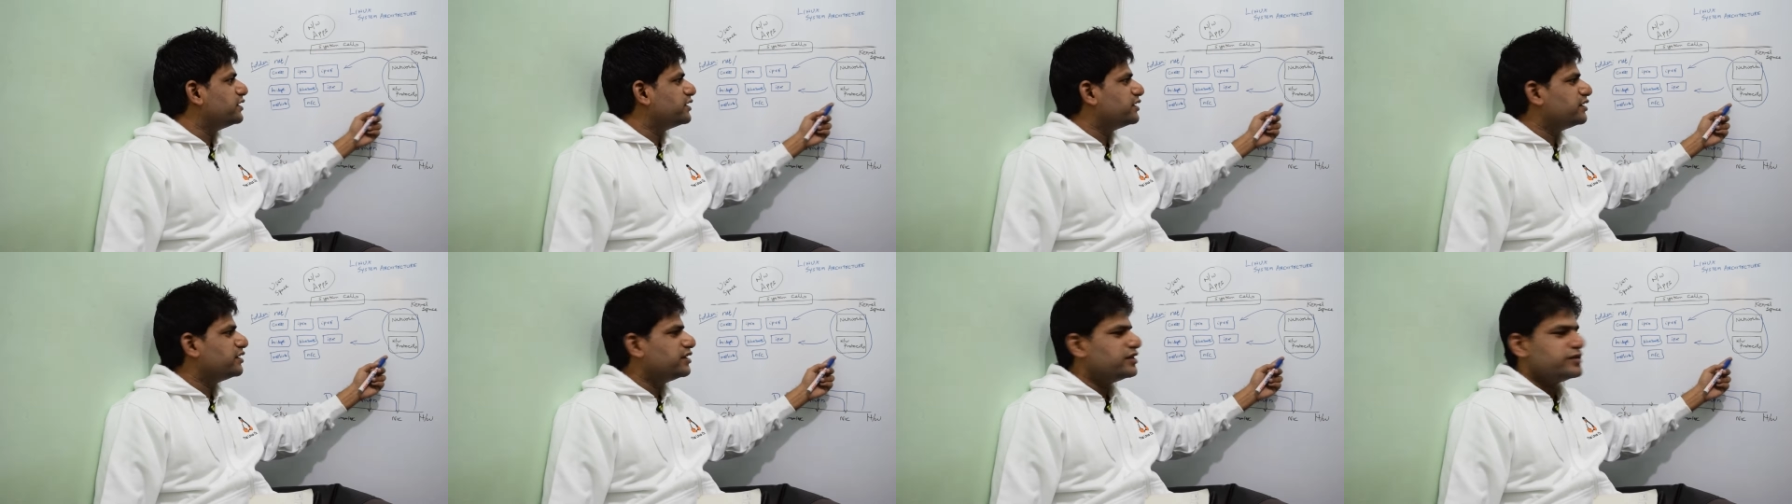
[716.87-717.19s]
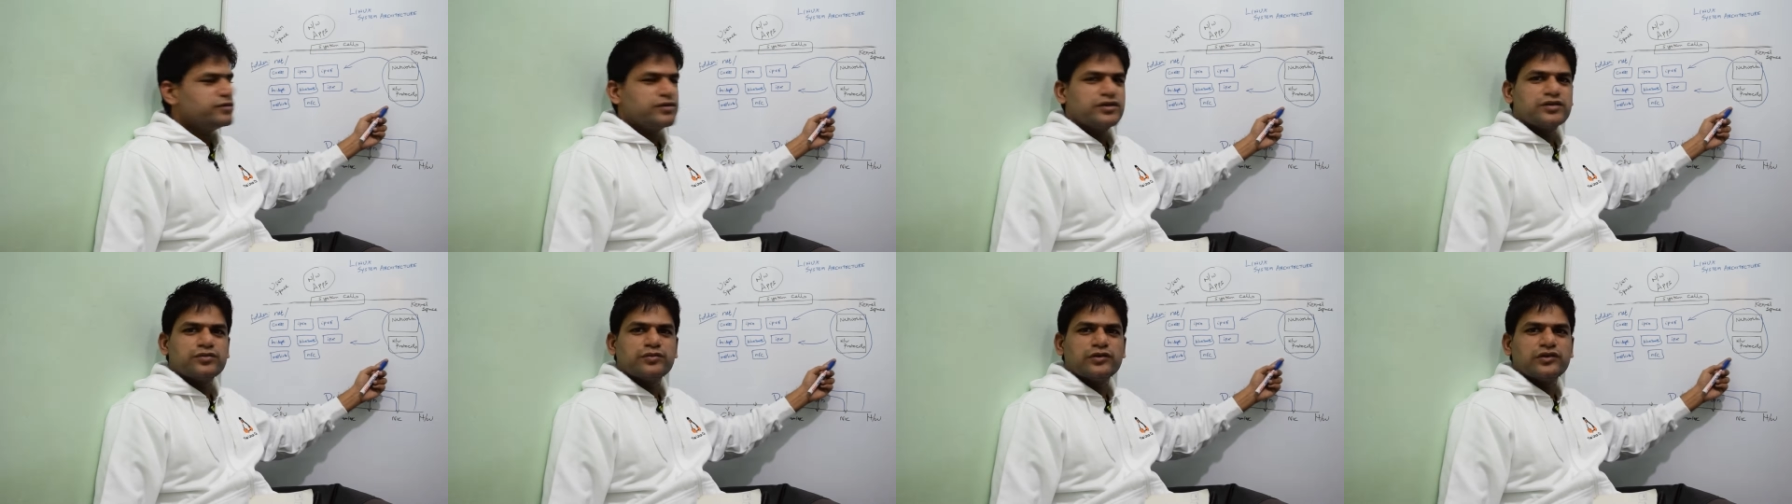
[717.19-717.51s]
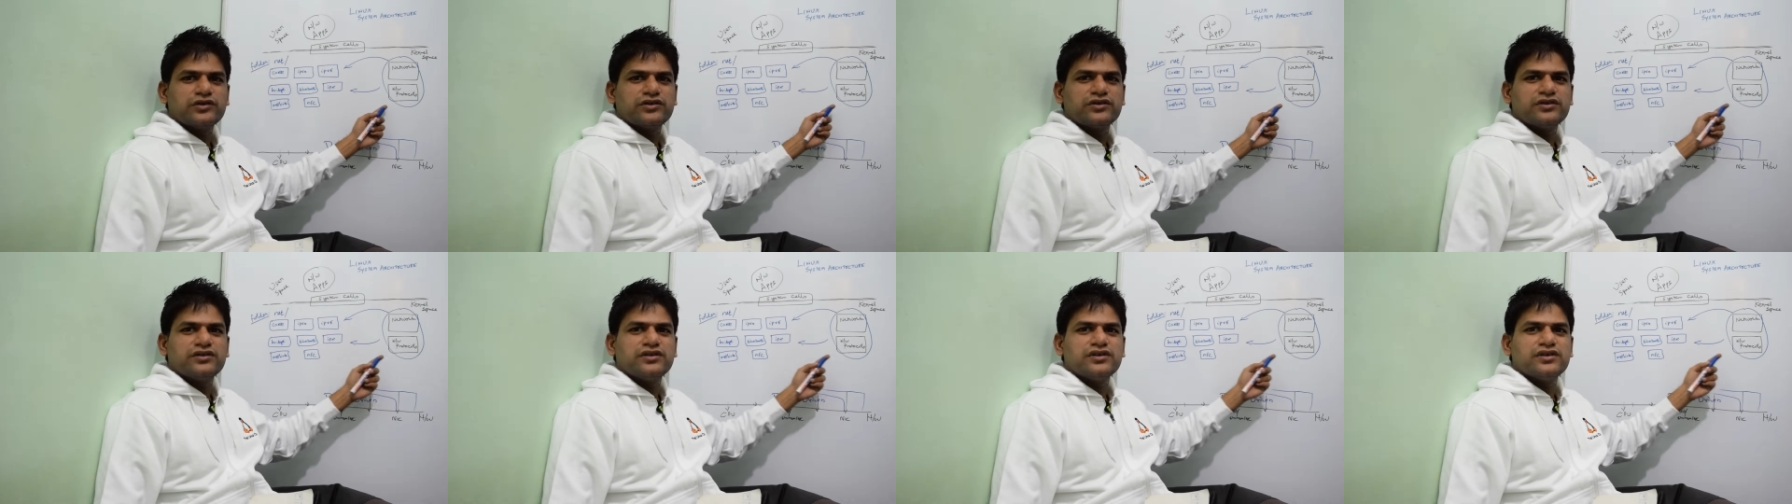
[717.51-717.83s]
network
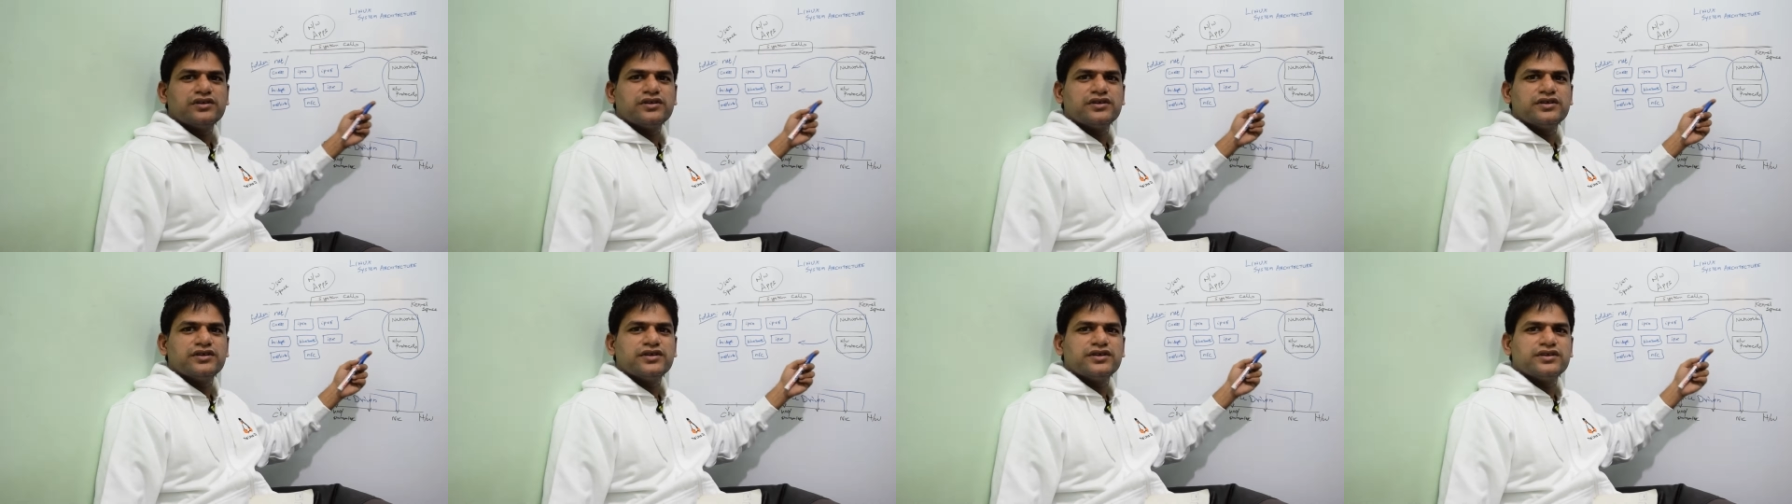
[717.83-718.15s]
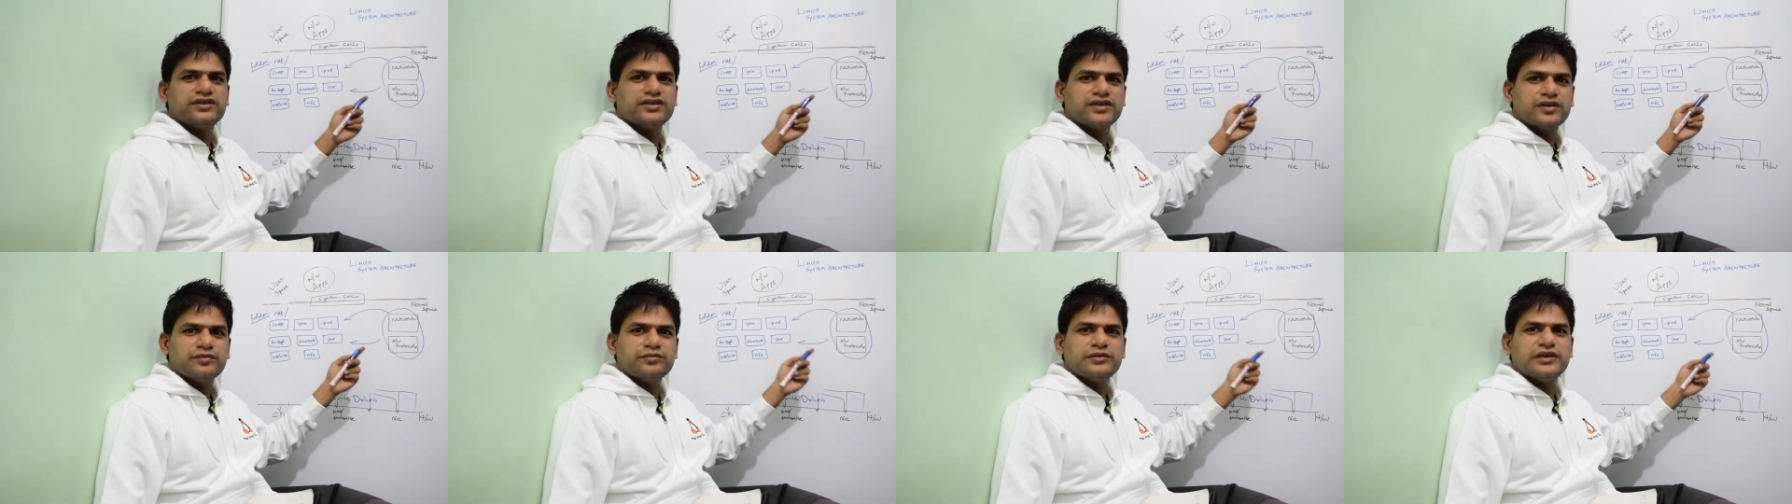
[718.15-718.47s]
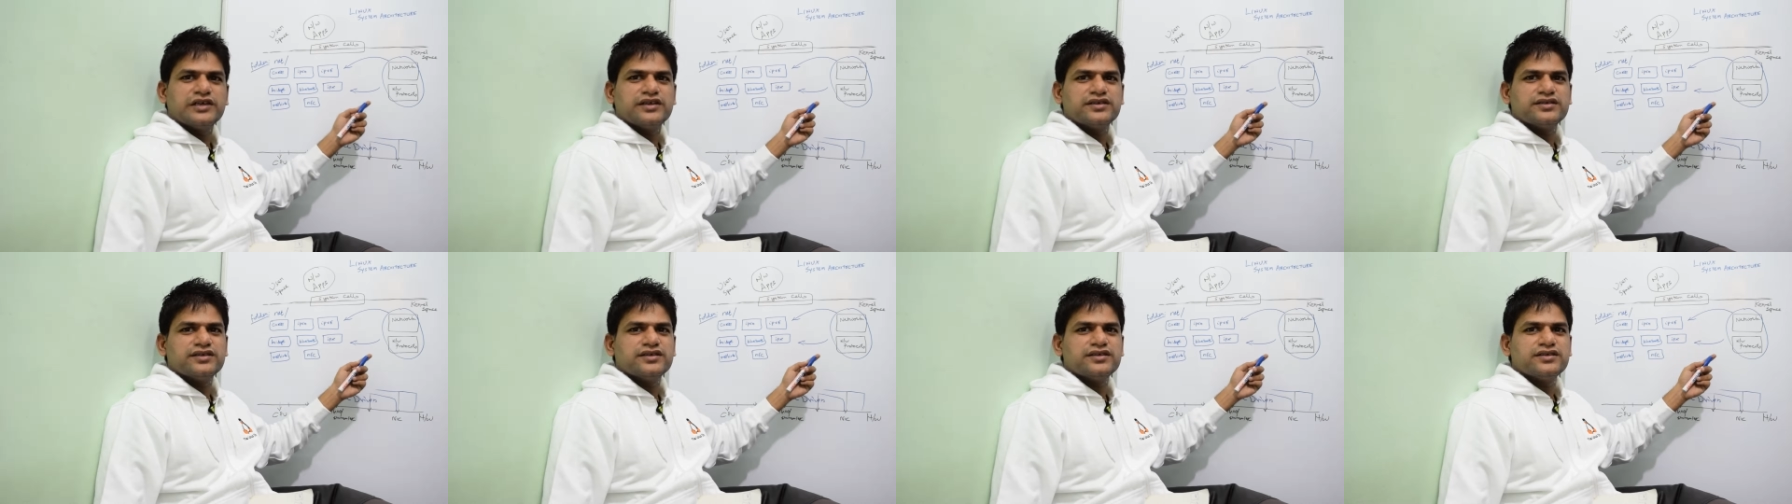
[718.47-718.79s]
protocol in some
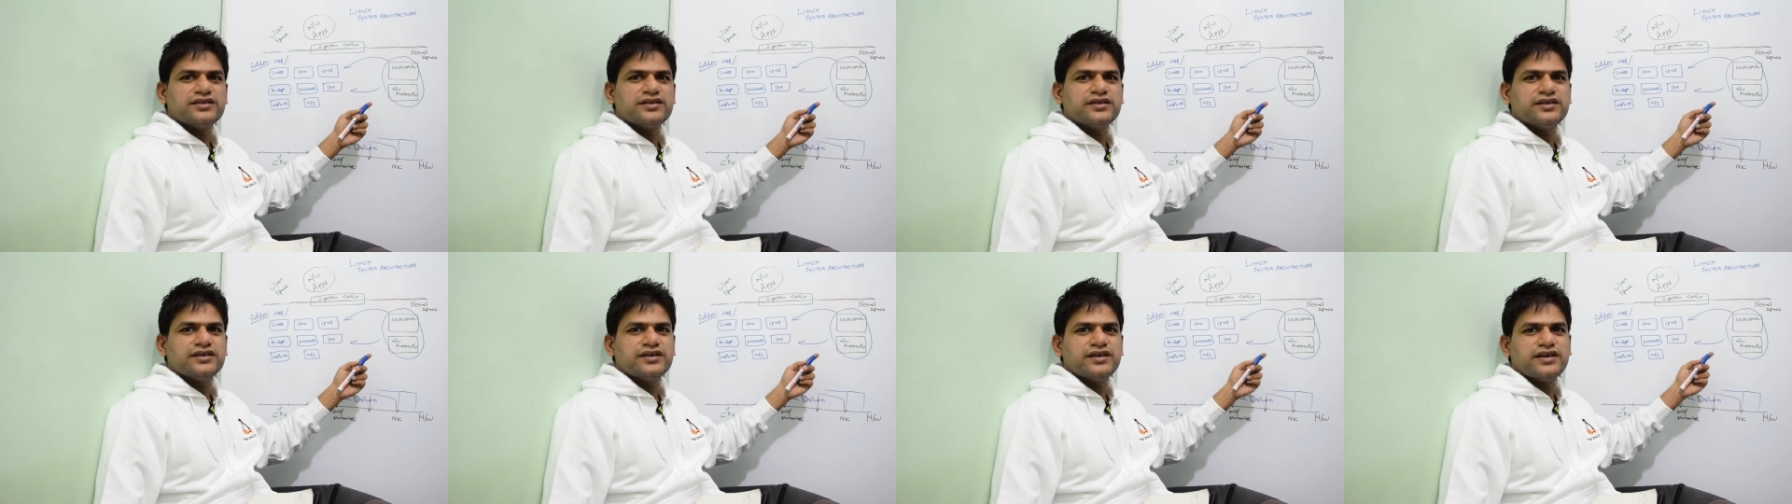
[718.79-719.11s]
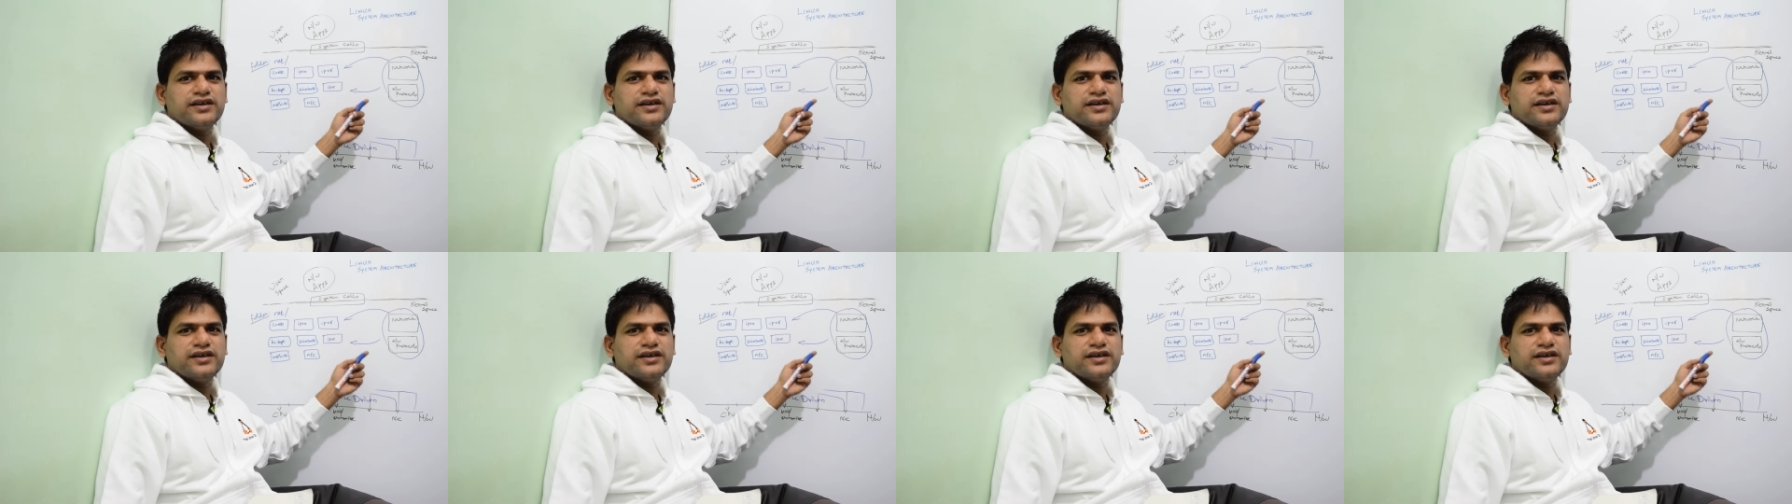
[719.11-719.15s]
cases,